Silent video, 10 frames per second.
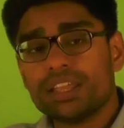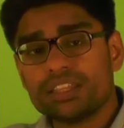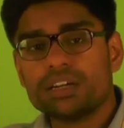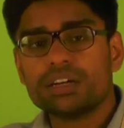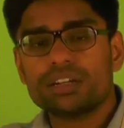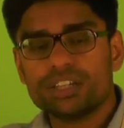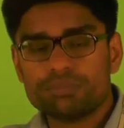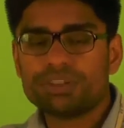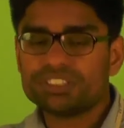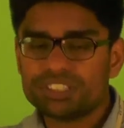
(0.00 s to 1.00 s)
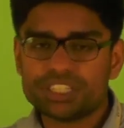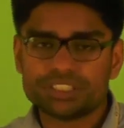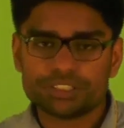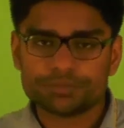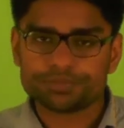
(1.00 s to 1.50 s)
the
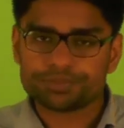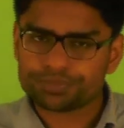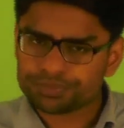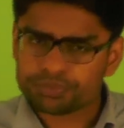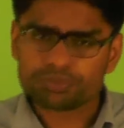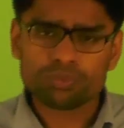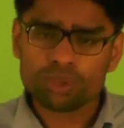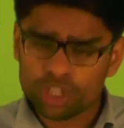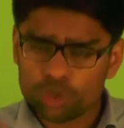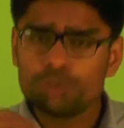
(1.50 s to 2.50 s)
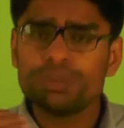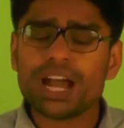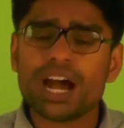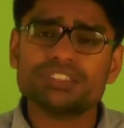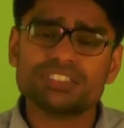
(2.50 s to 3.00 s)
presentation. You will be
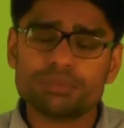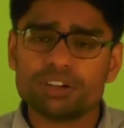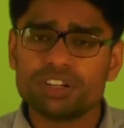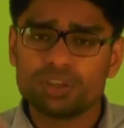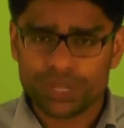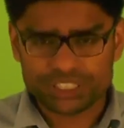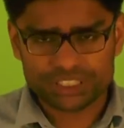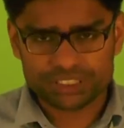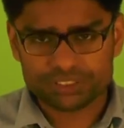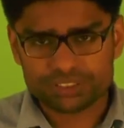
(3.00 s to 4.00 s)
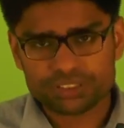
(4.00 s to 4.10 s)
asked about your questions.